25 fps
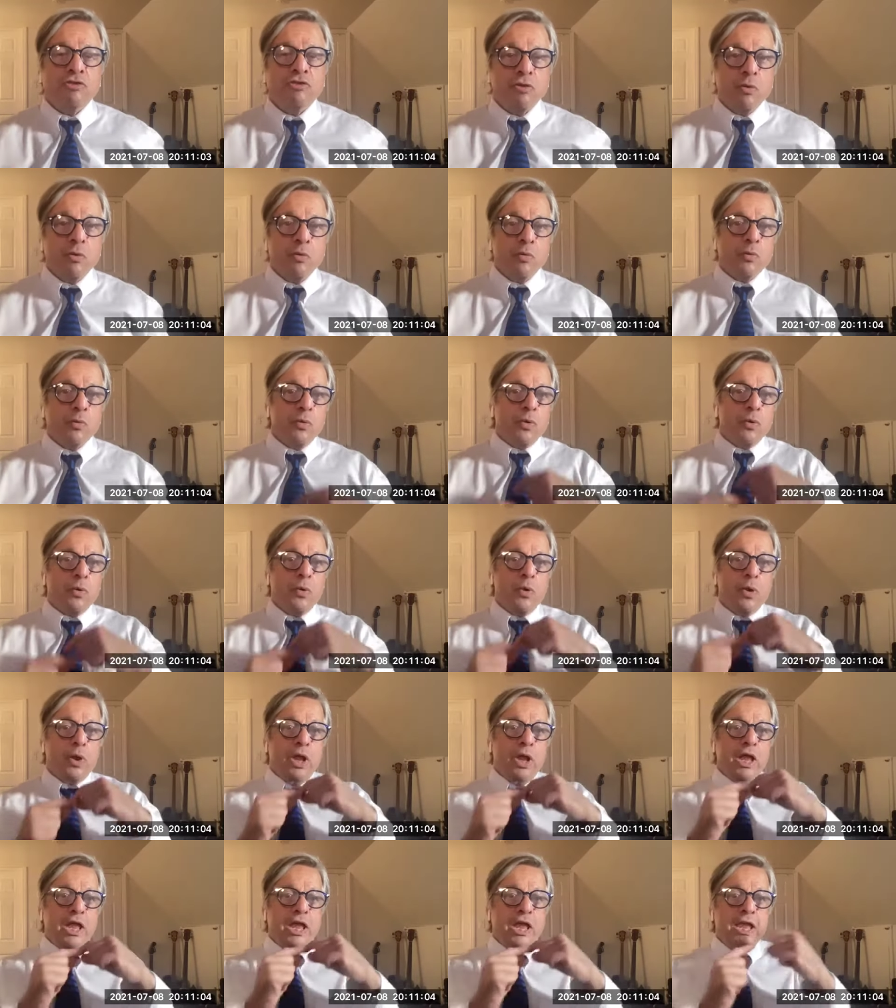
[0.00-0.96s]
So
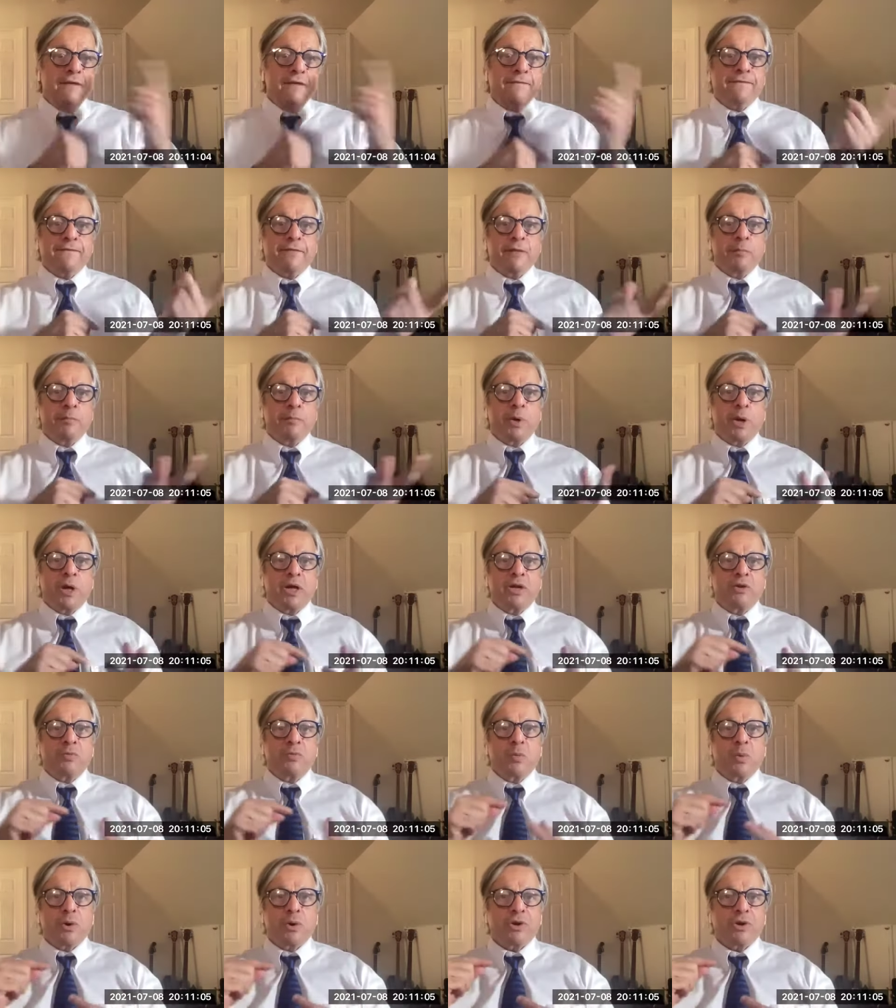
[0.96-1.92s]
if the
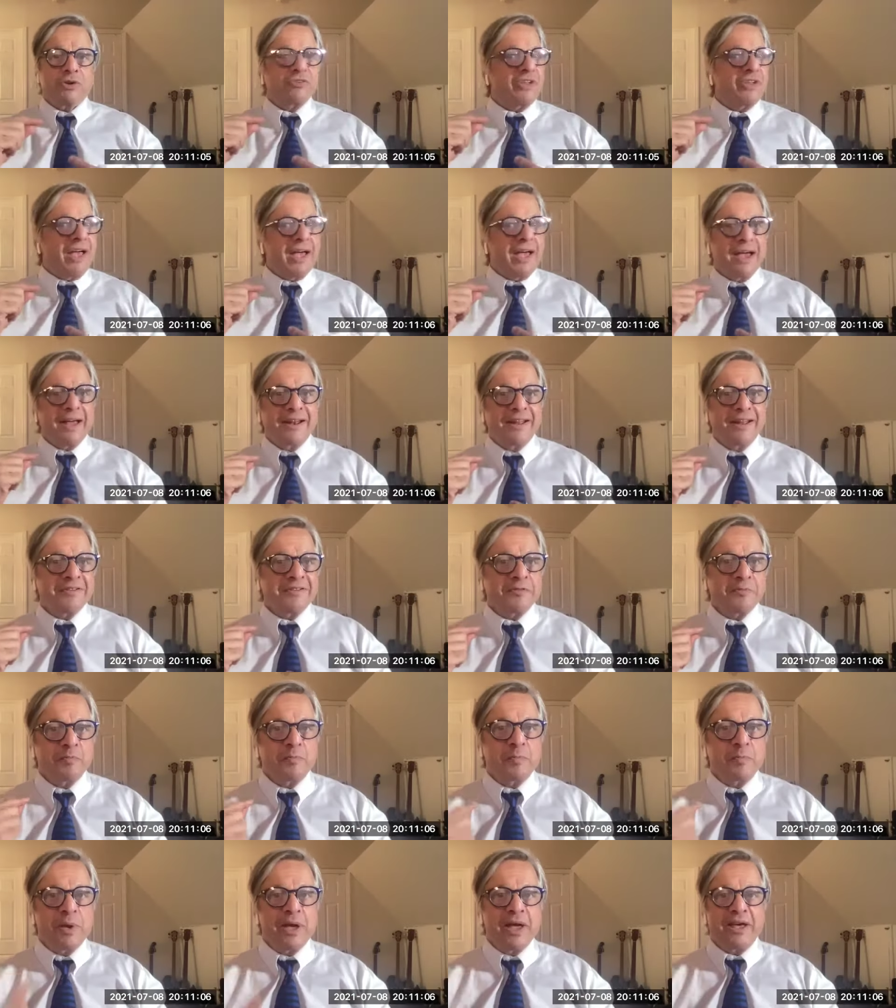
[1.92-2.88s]
mind works at
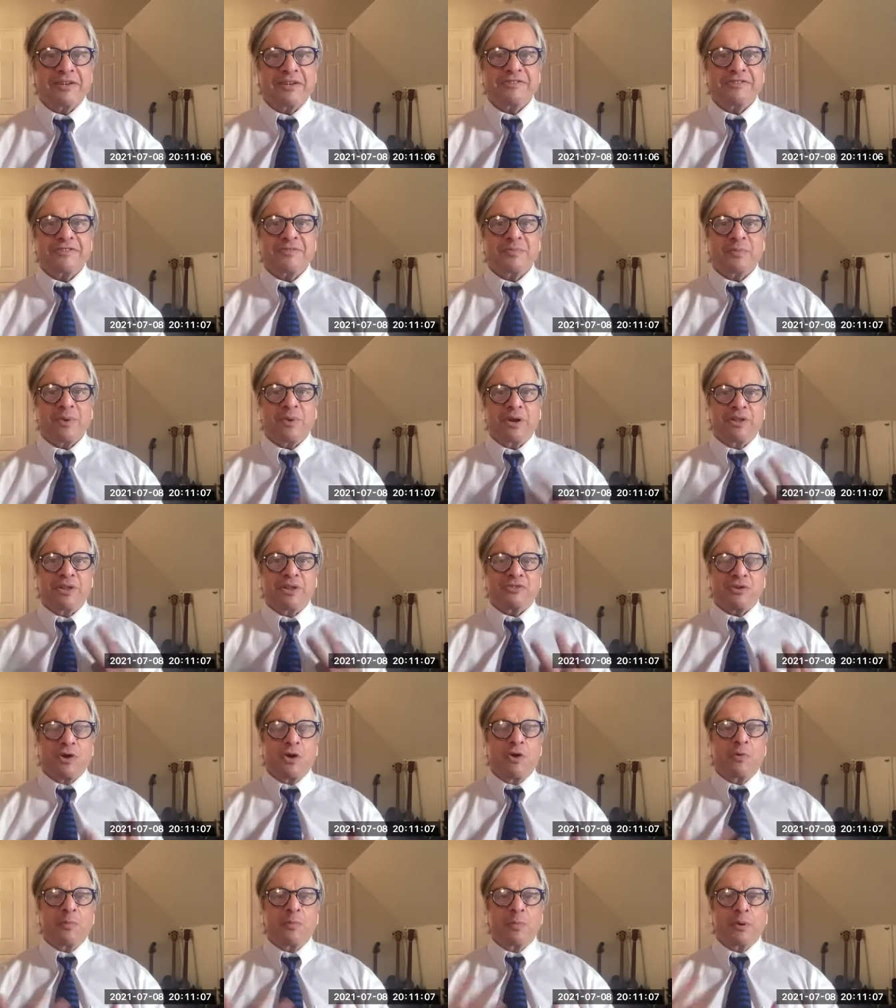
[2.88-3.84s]
its best when
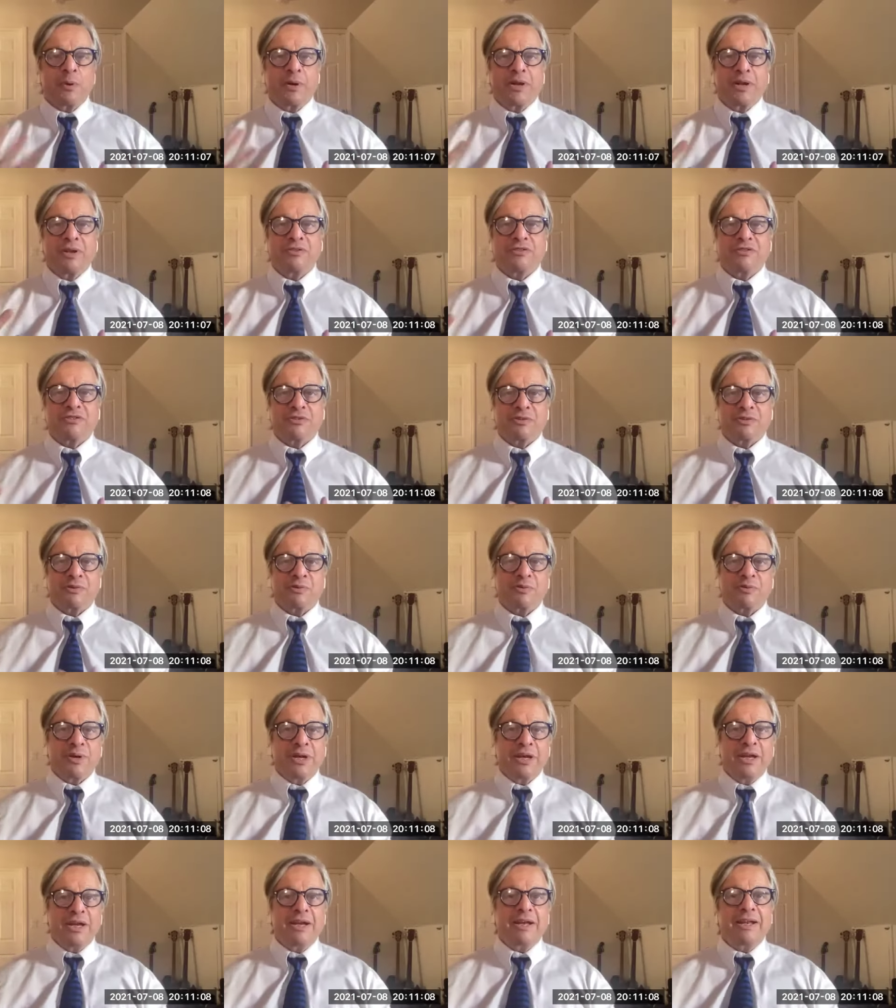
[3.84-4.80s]
it's open and
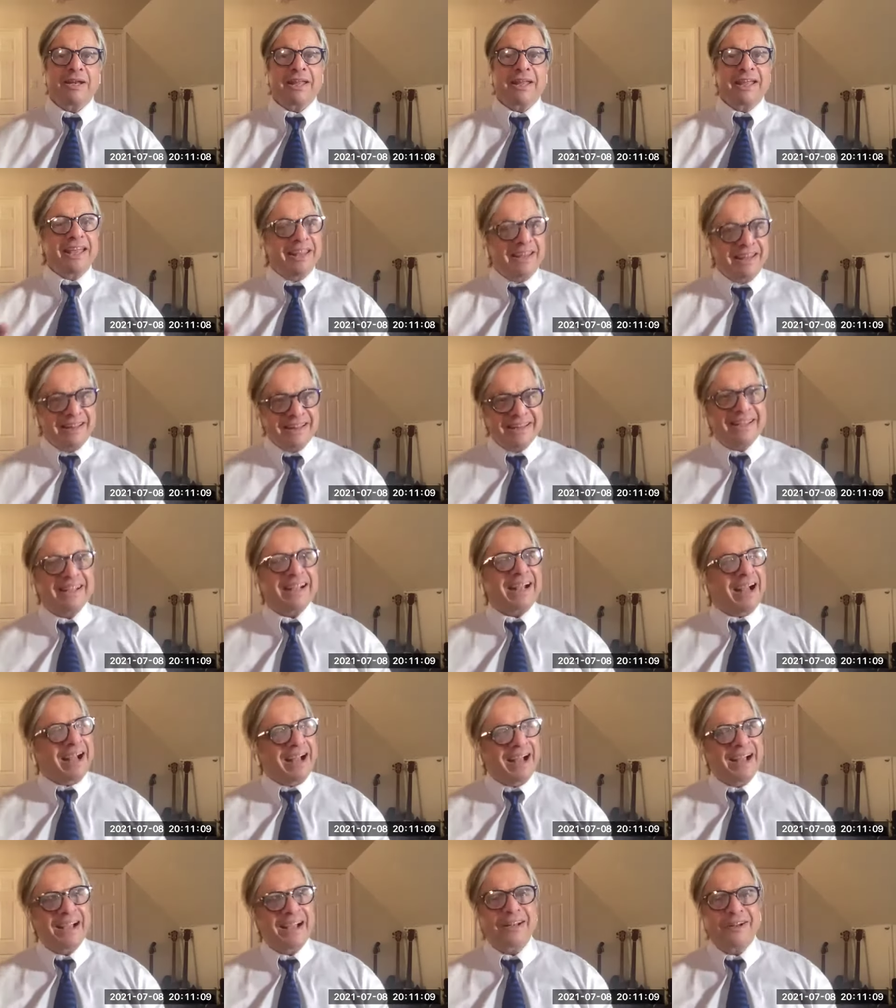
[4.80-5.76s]
serene, it
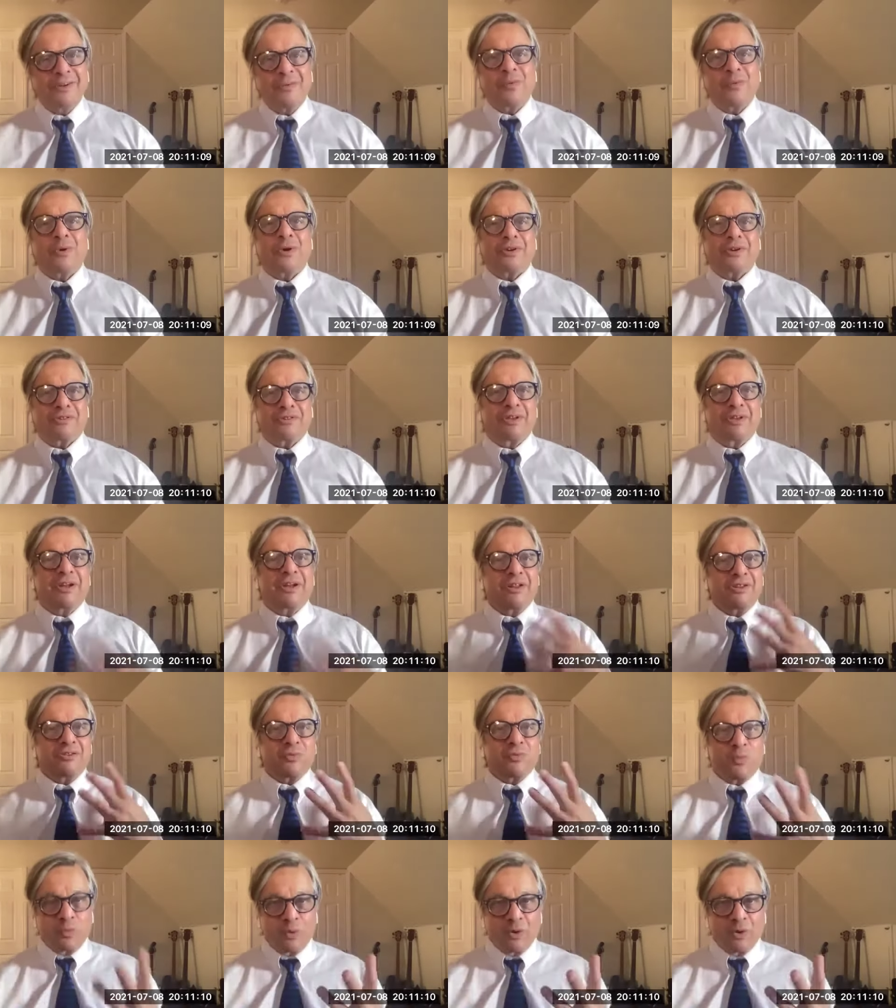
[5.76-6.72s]
kind of works at
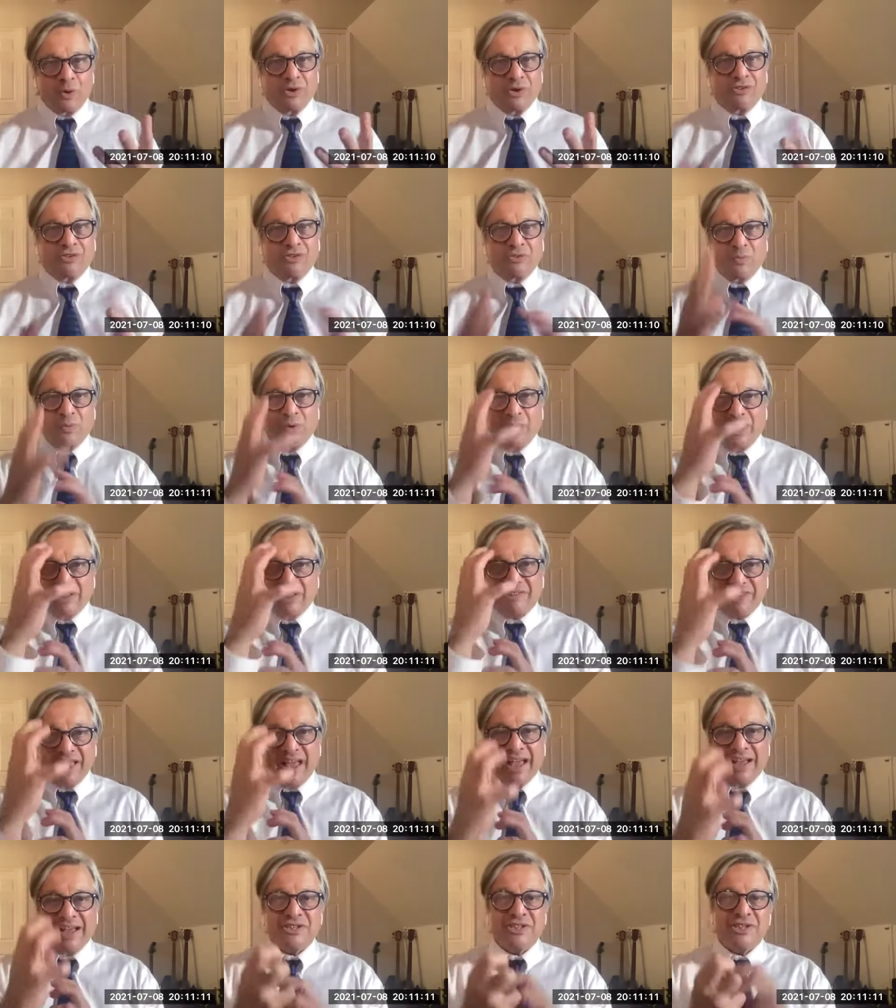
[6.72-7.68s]
its worst when
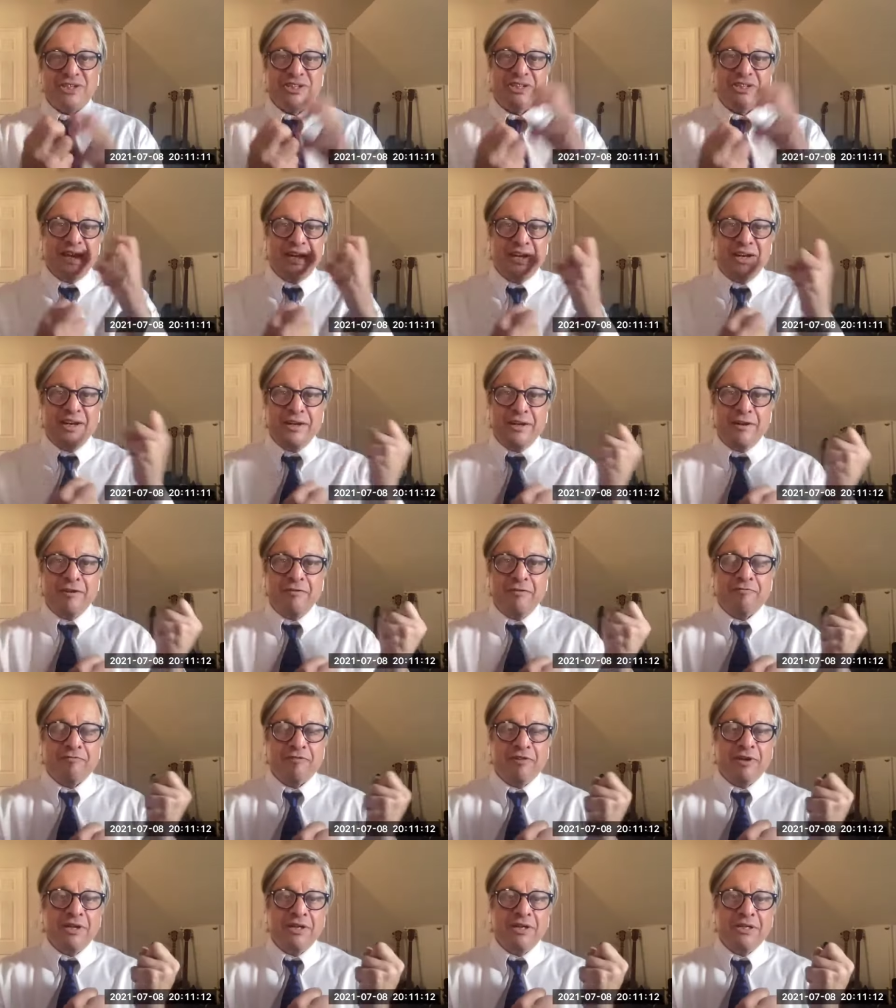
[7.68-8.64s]
it's agitated
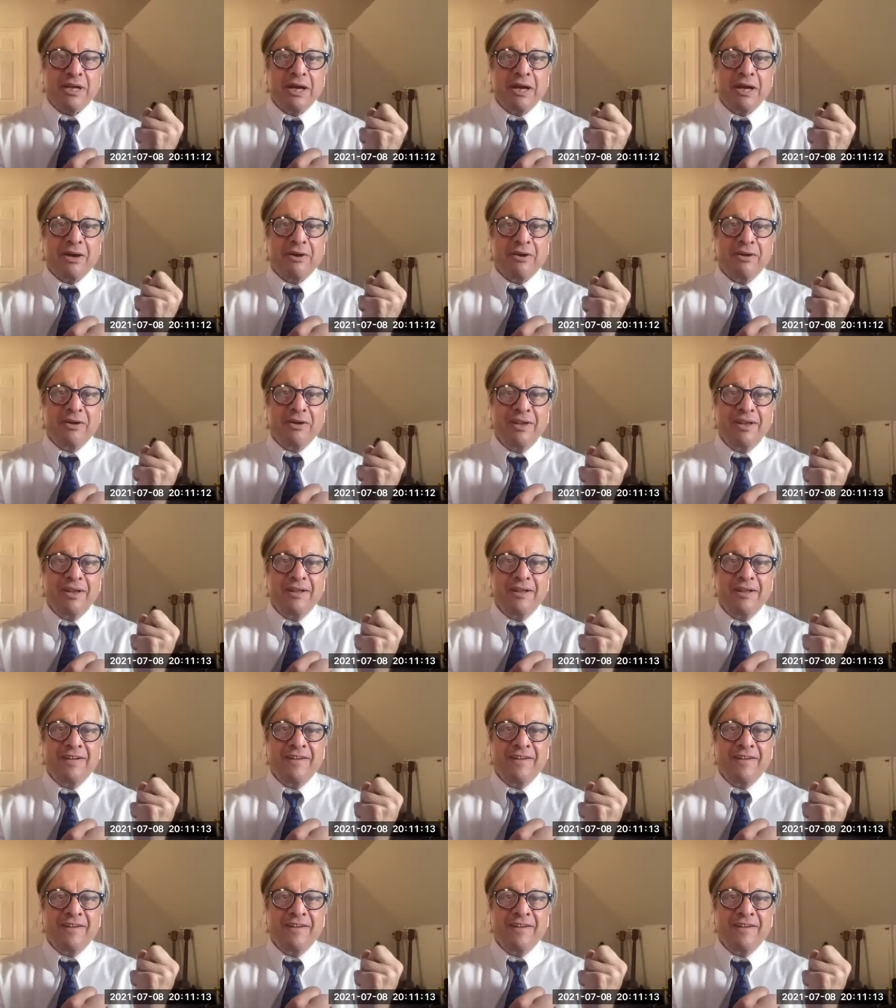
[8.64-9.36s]
and freaked out.